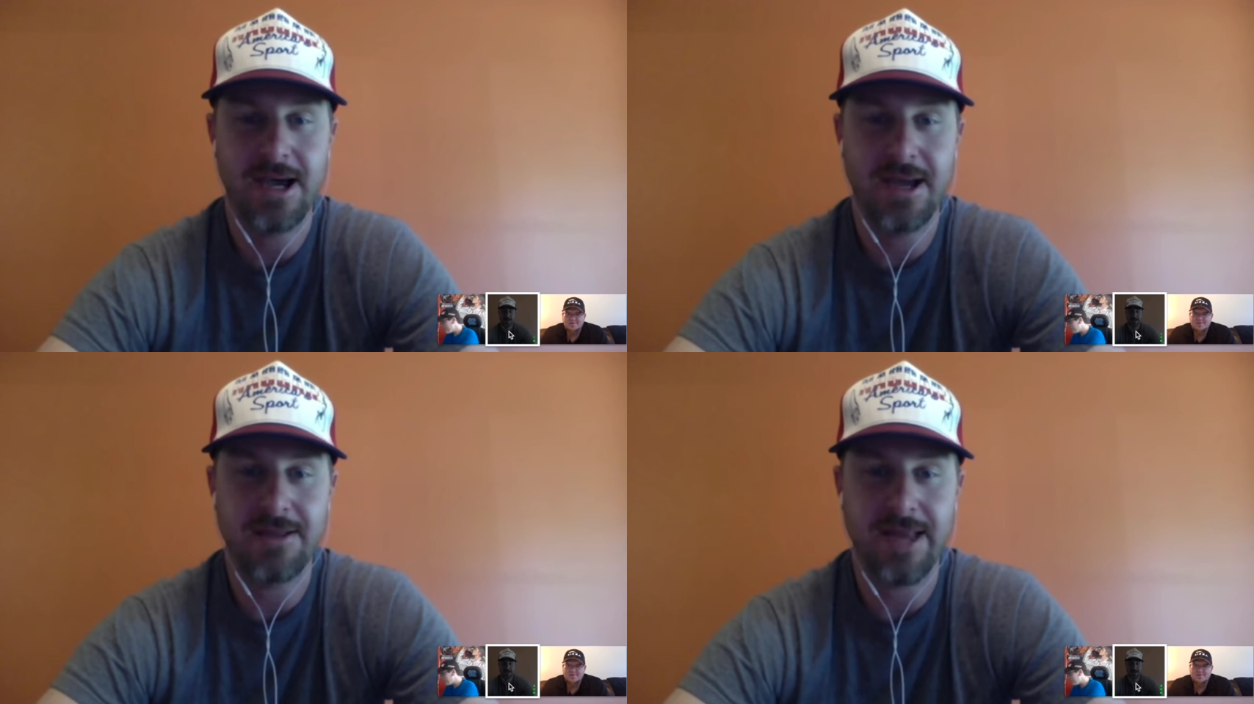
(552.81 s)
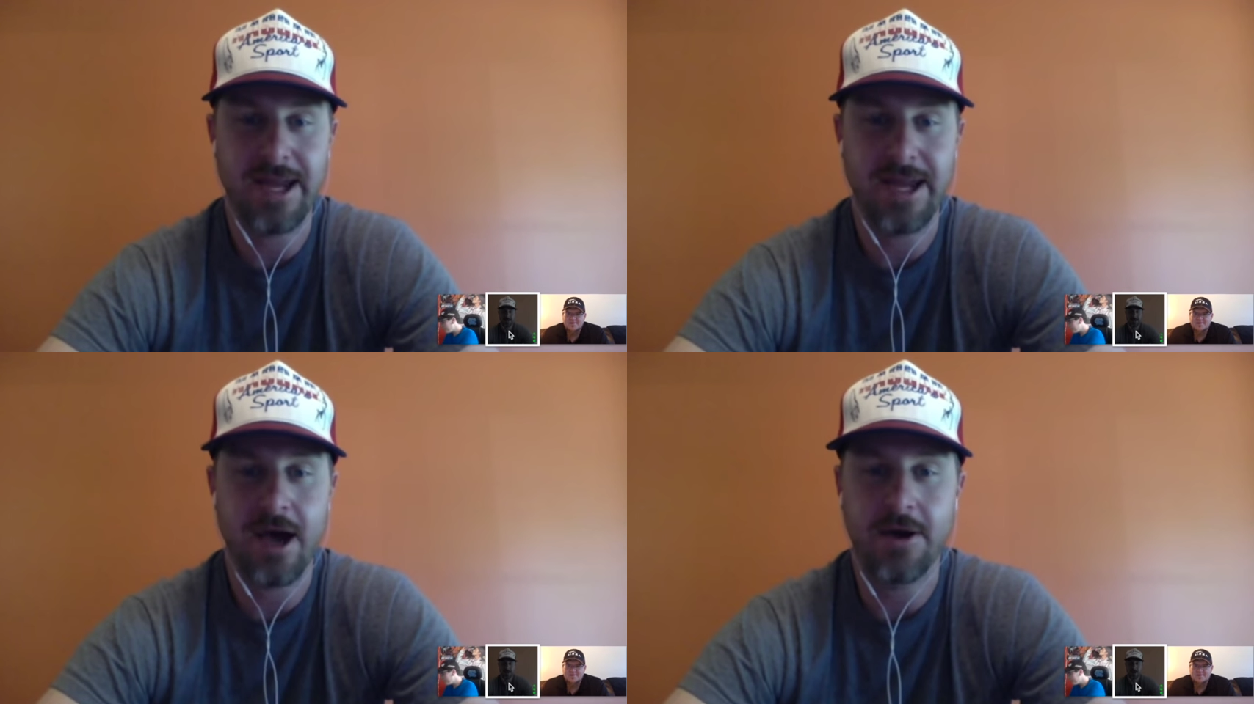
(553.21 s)
led
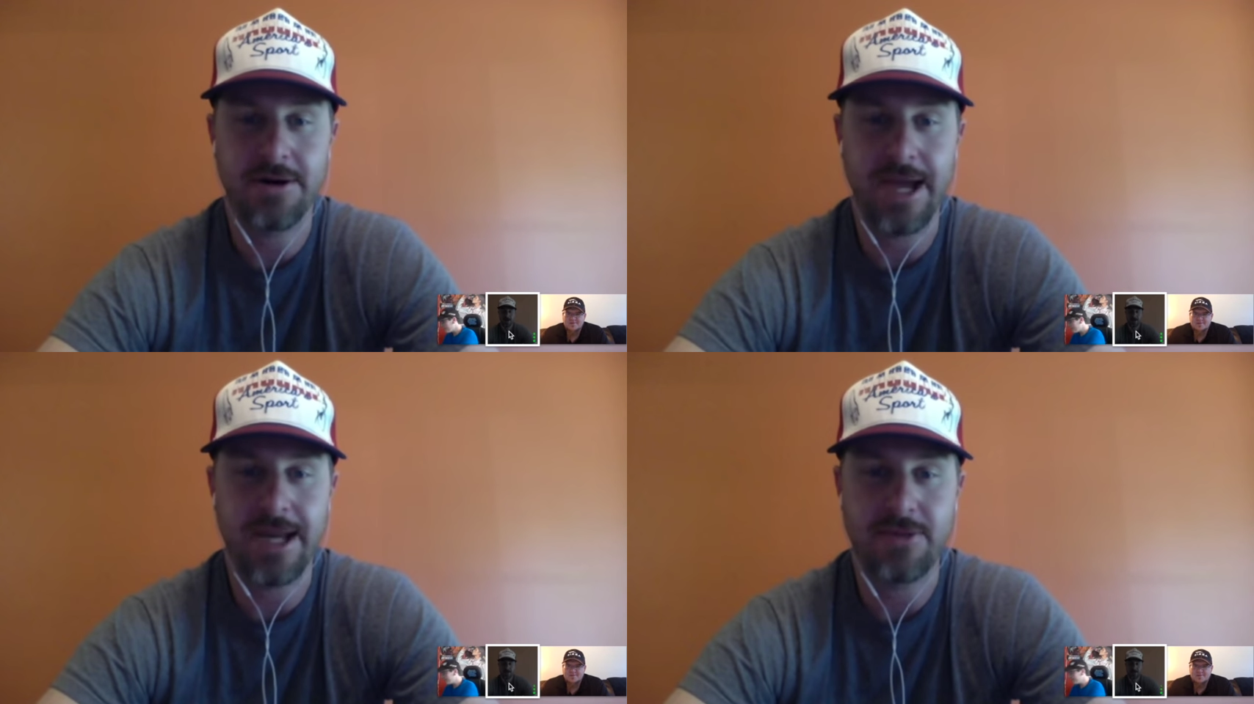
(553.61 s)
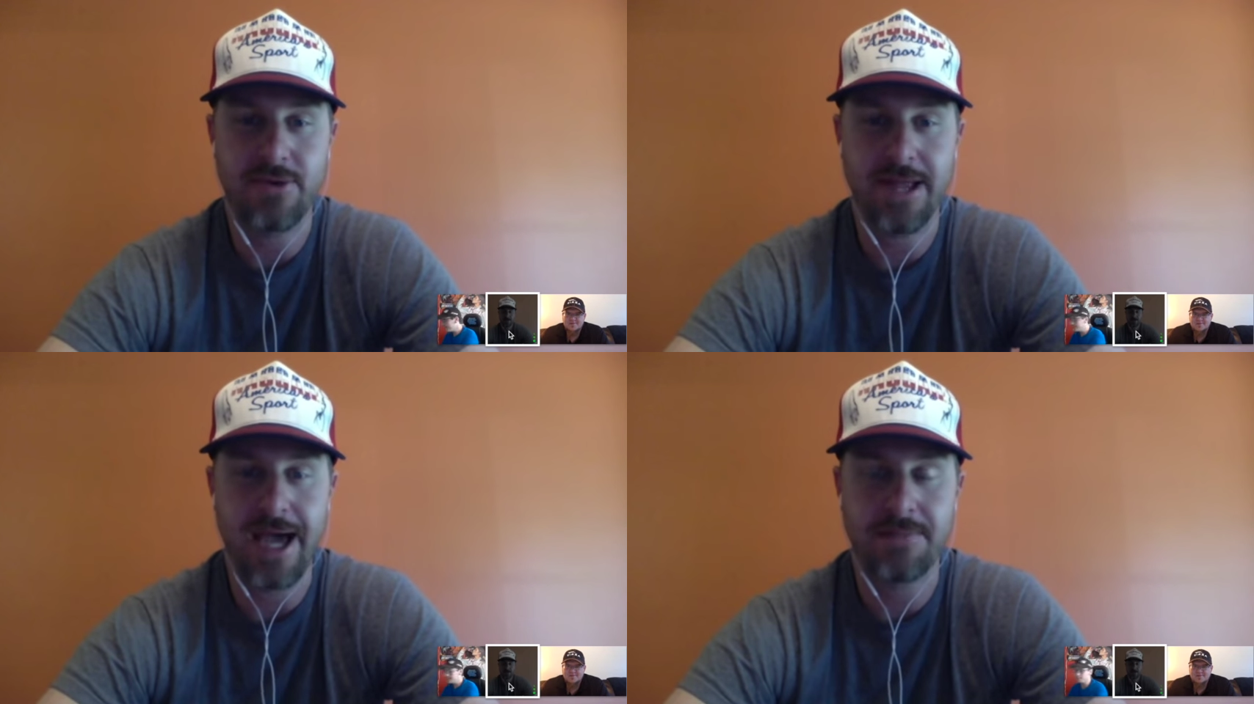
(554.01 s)
193
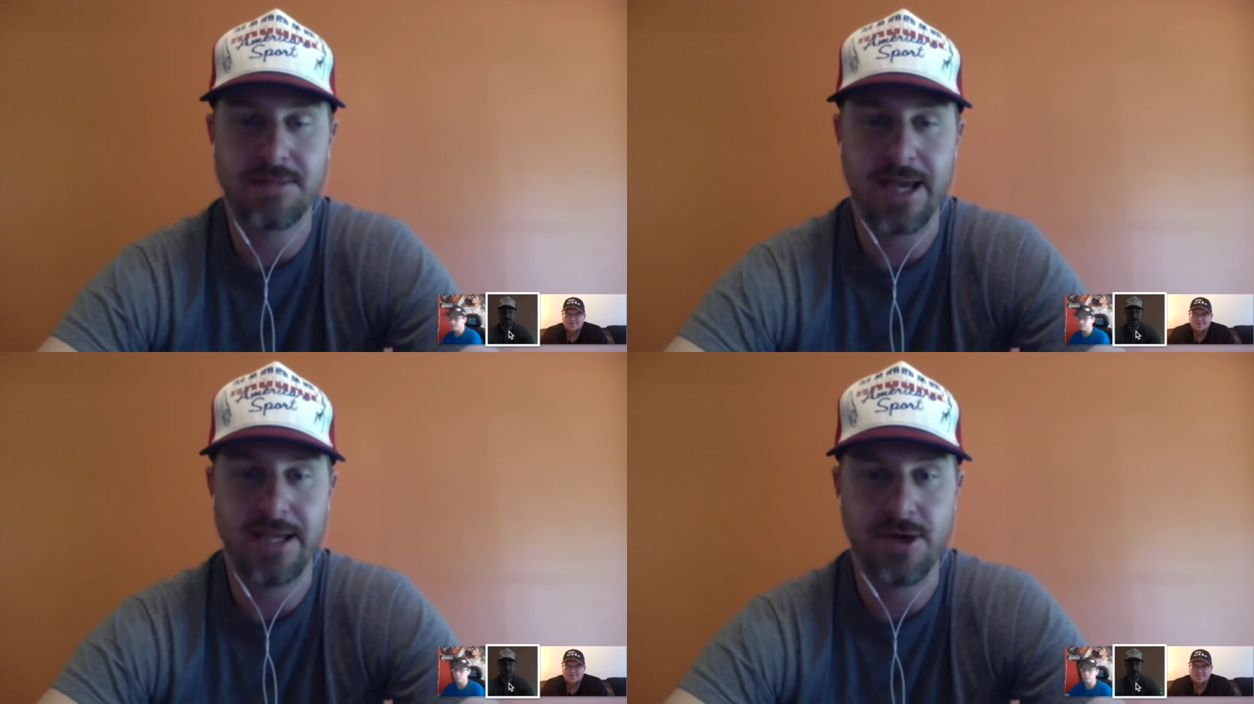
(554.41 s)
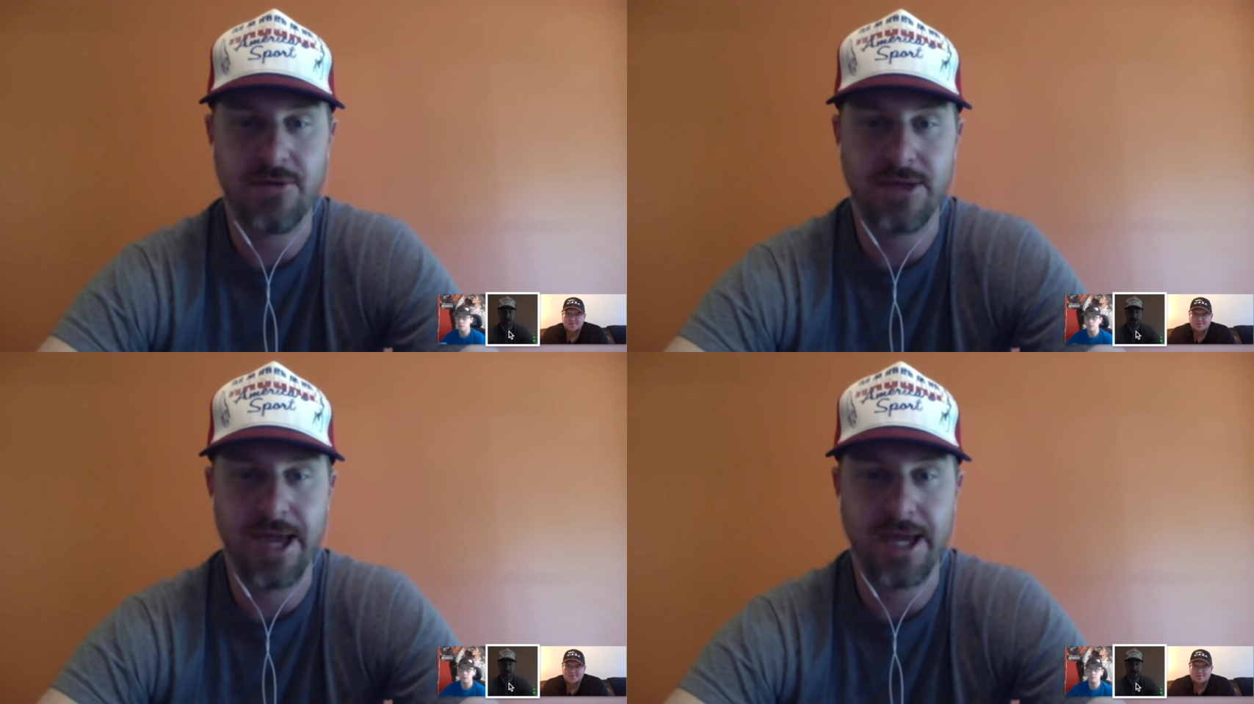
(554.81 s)
laps at Dover
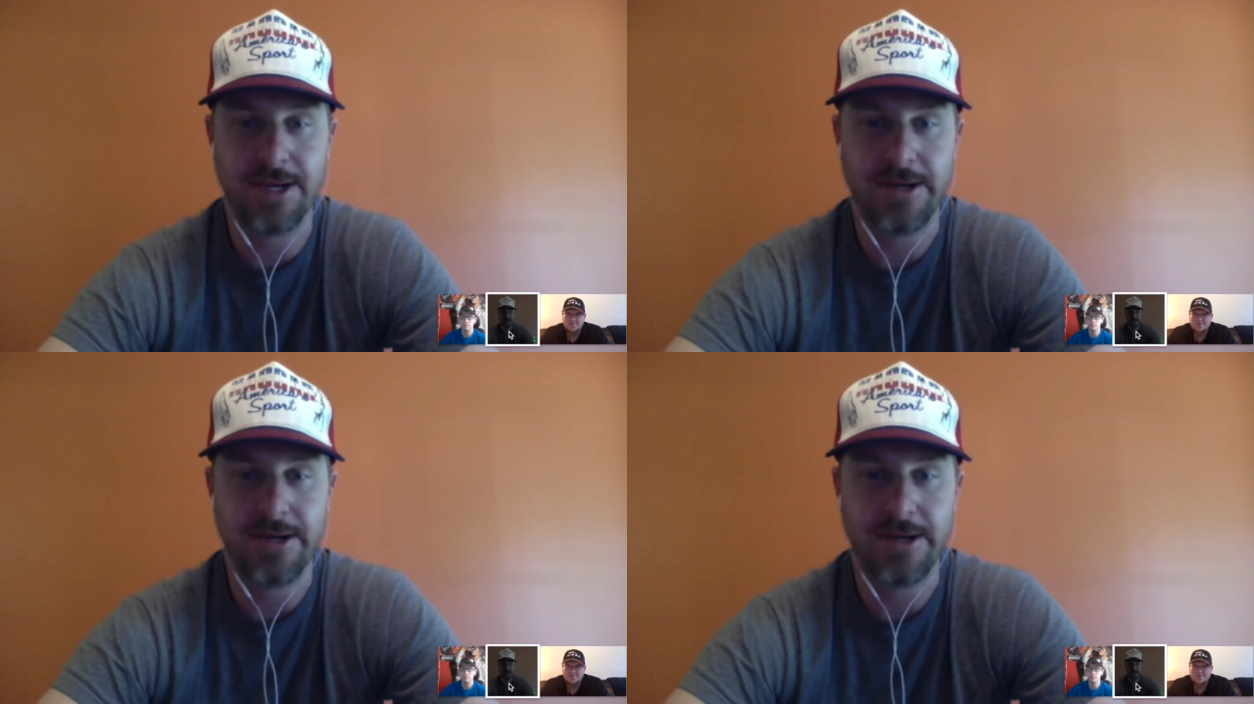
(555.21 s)
that year.